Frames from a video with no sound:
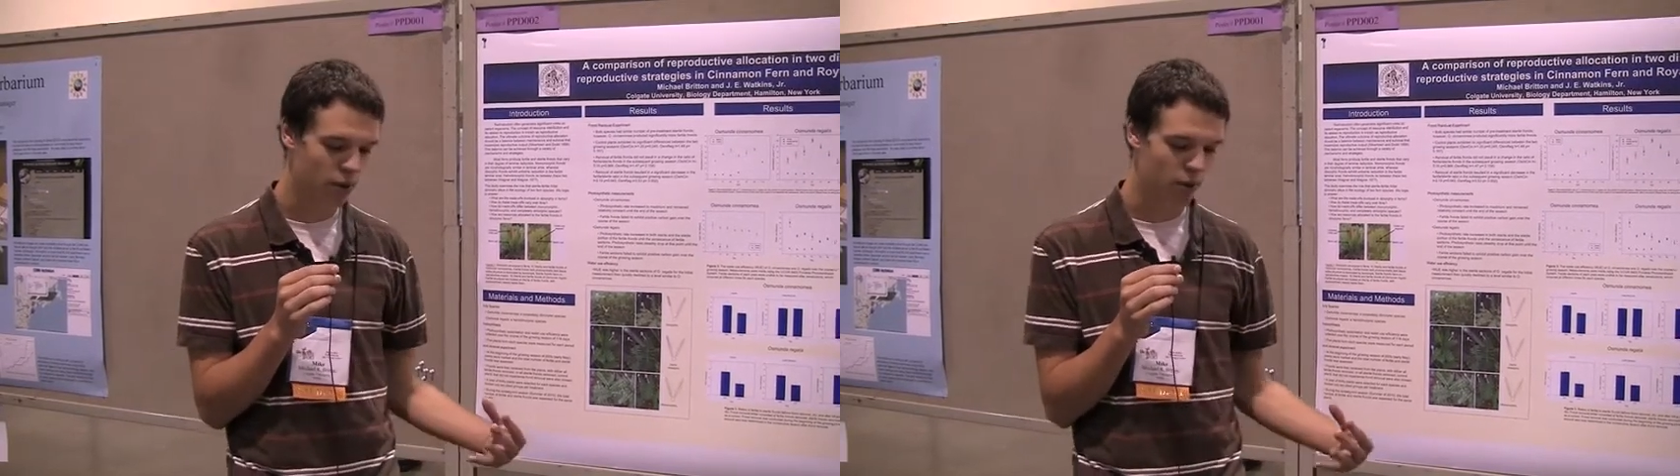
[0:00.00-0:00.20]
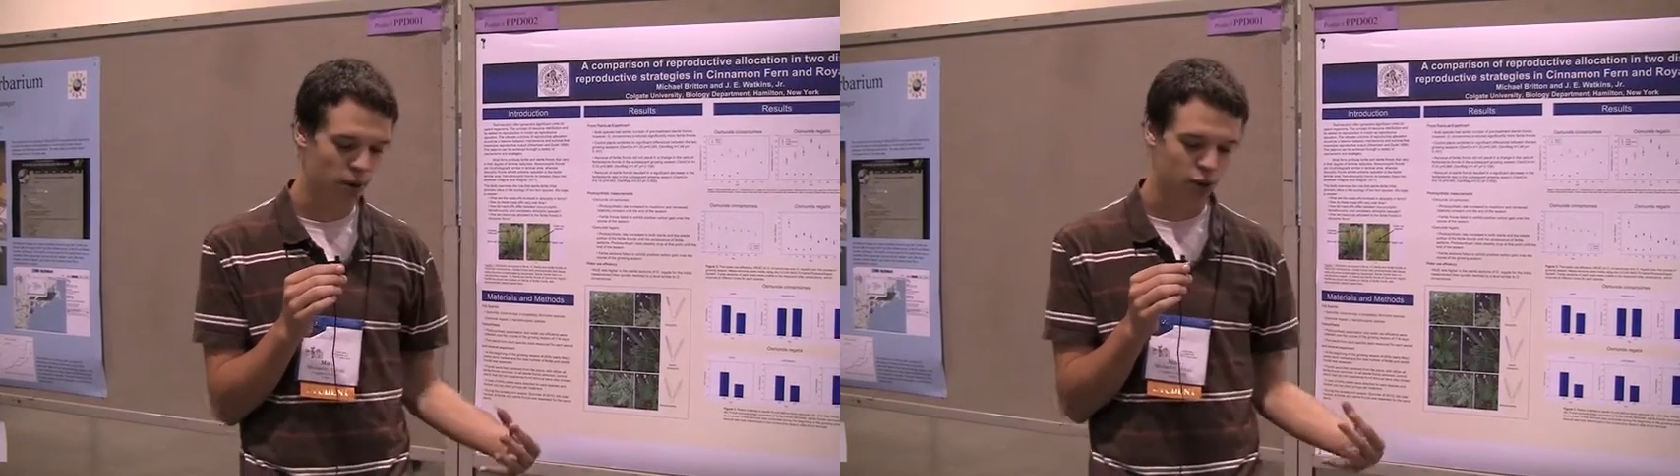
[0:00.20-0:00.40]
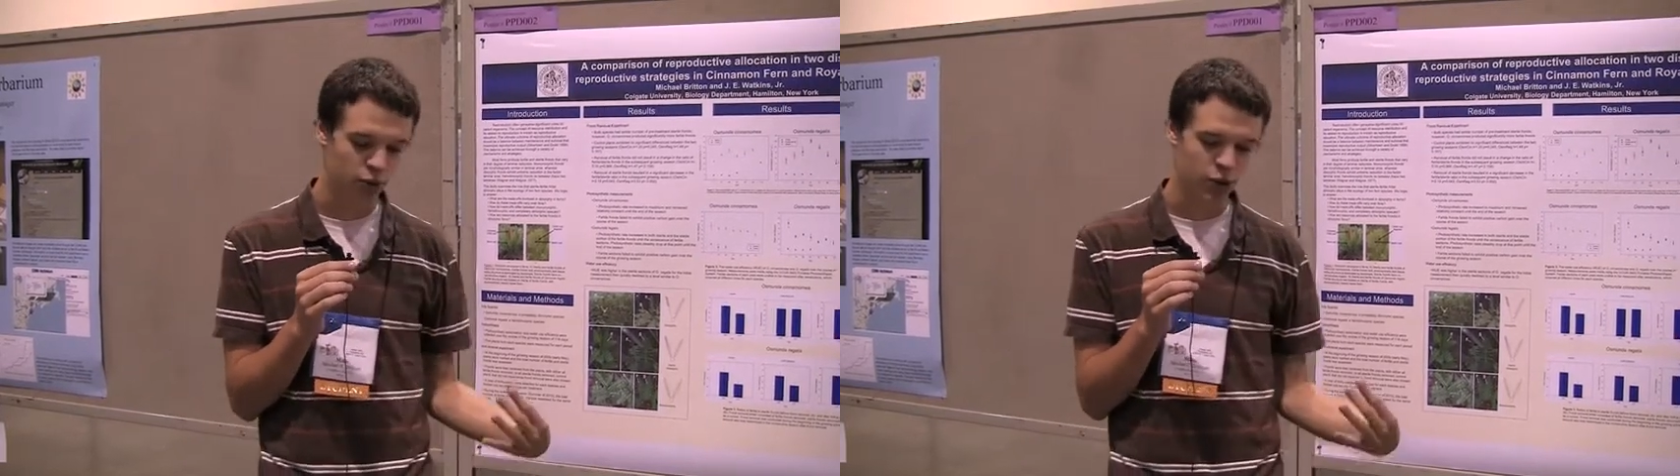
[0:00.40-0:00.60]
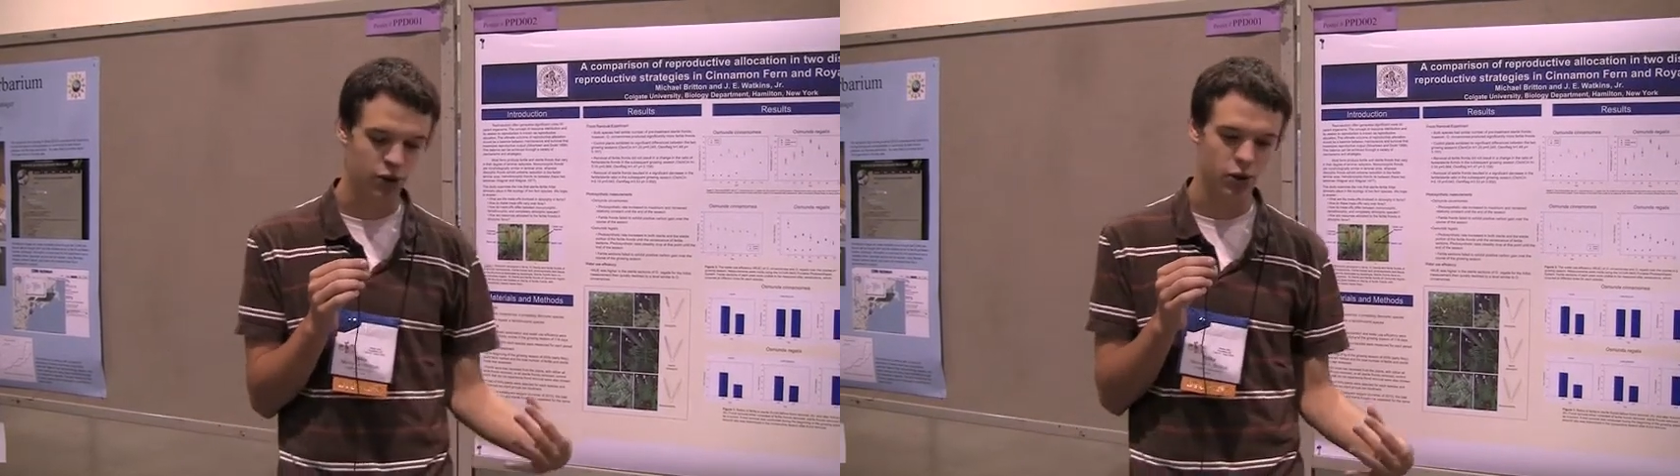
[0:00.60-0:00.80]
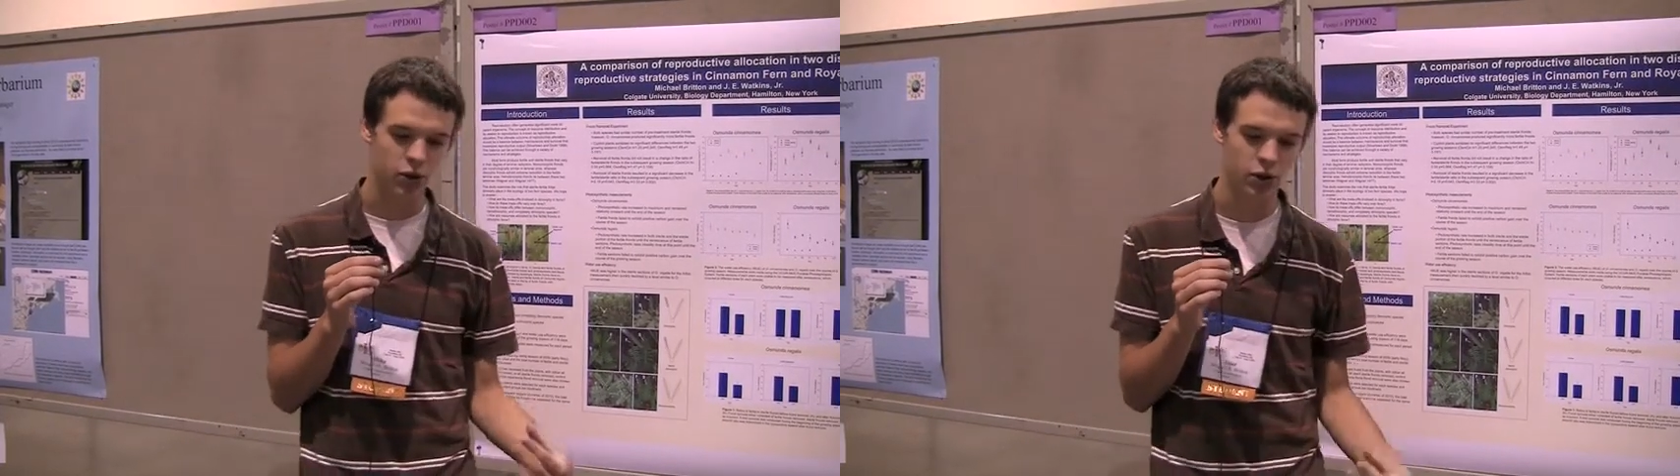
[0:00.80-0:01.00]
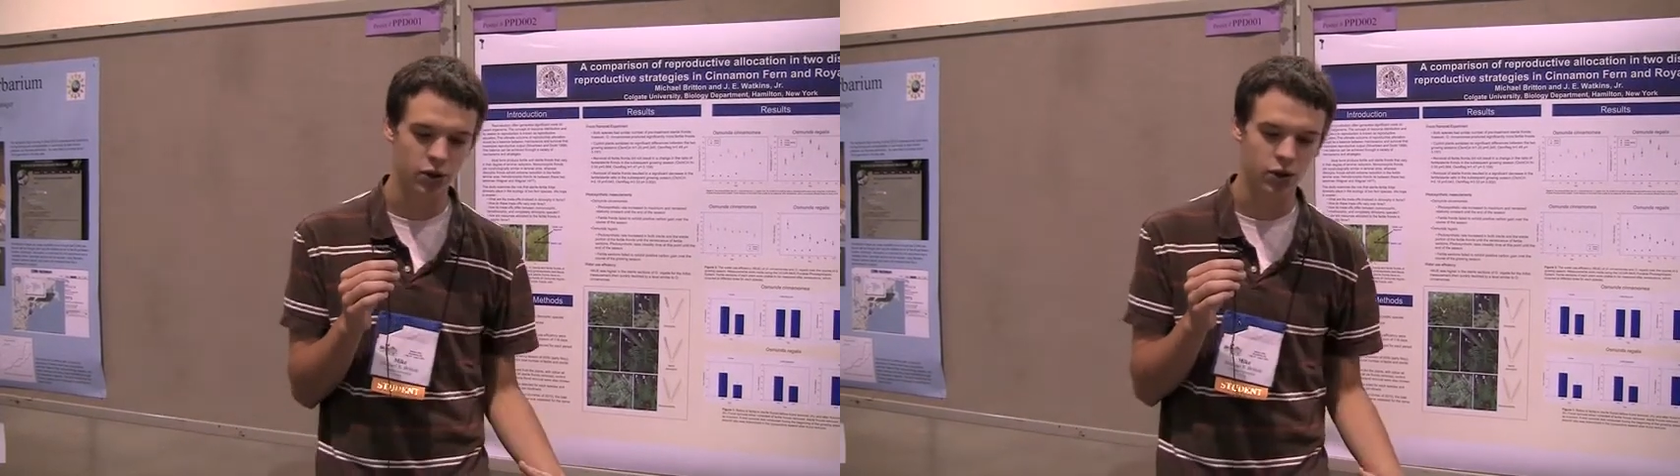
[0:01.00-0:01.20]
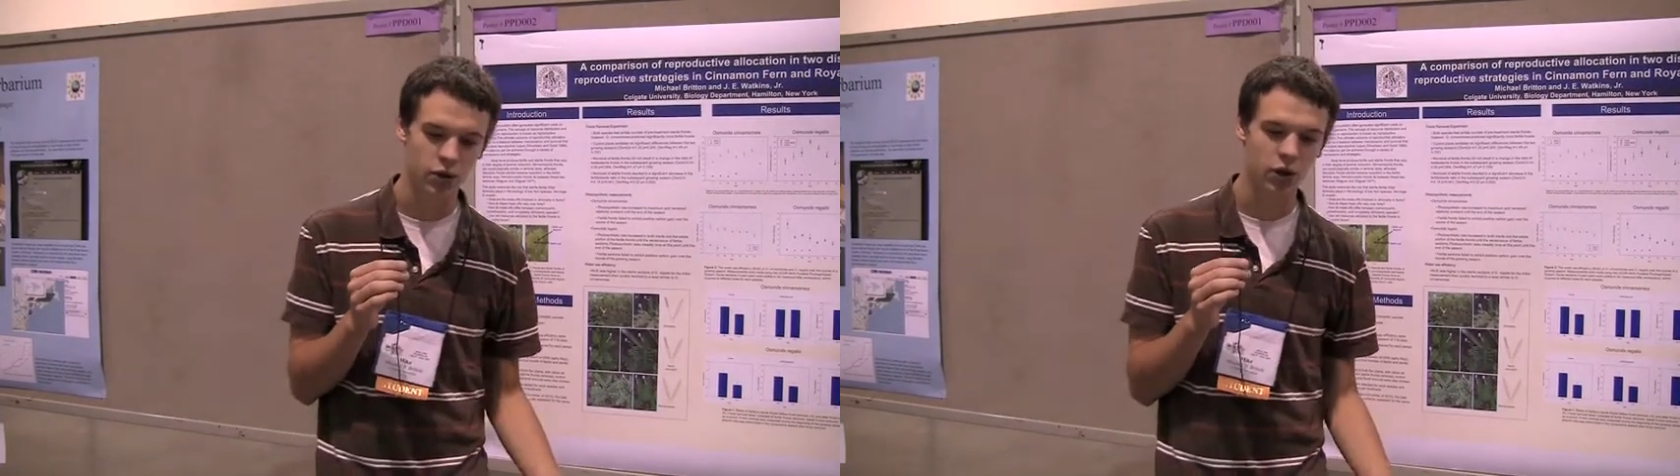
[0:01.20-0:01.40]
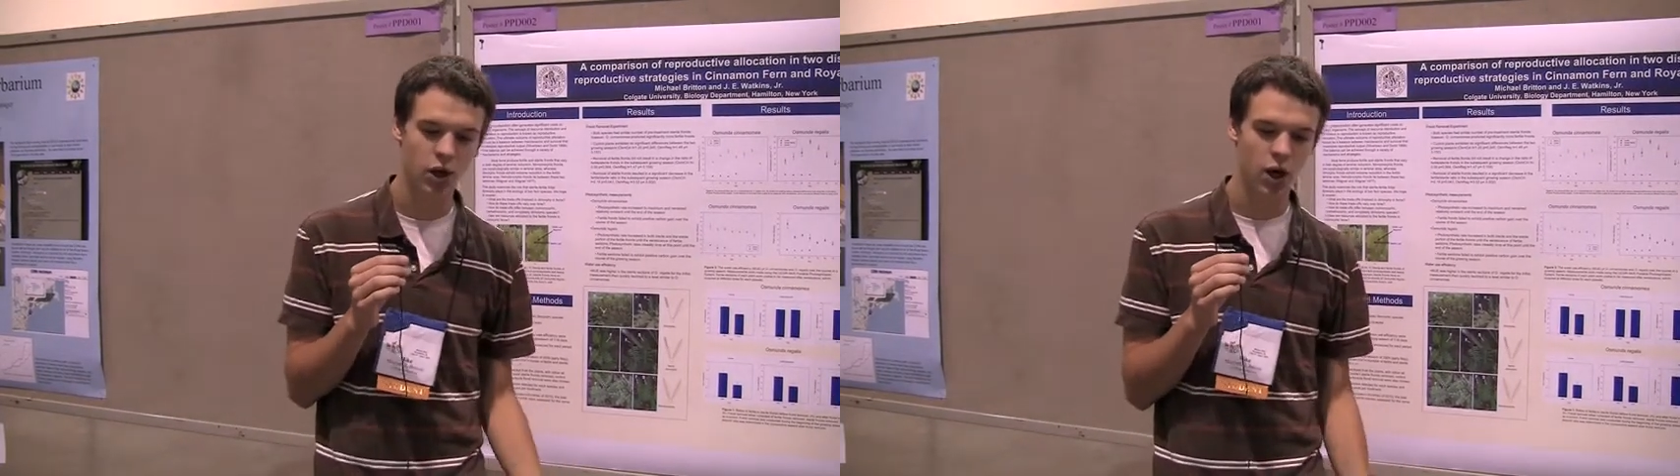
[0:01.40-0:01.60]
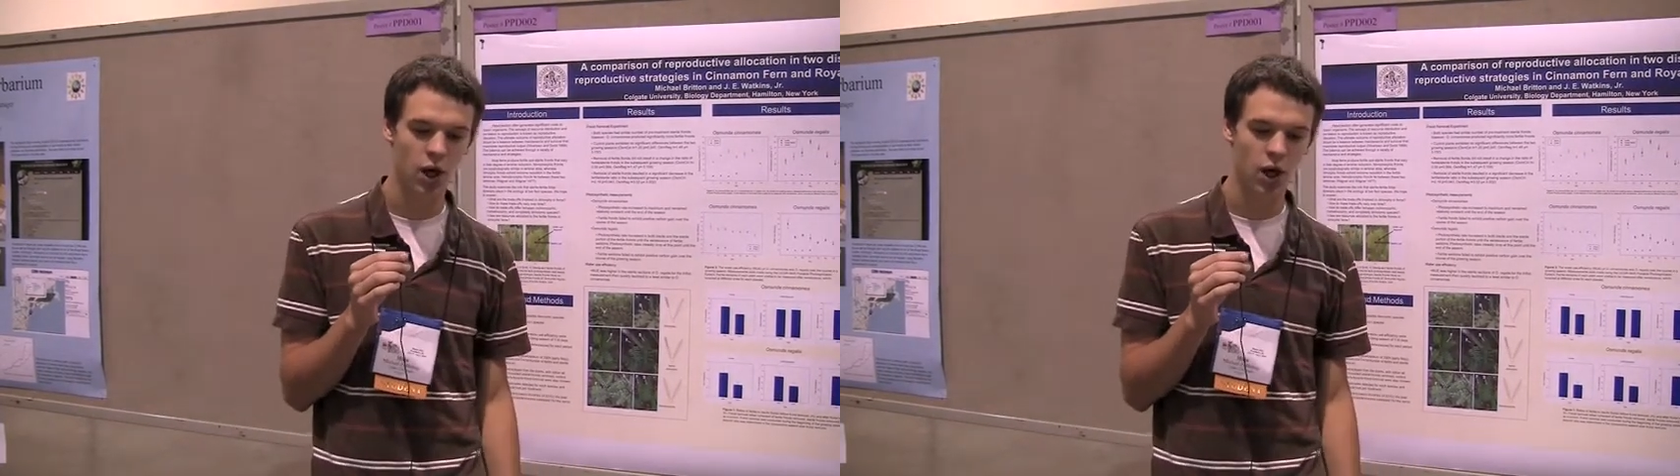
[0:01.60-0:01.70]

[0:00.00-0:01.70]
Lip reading: much resources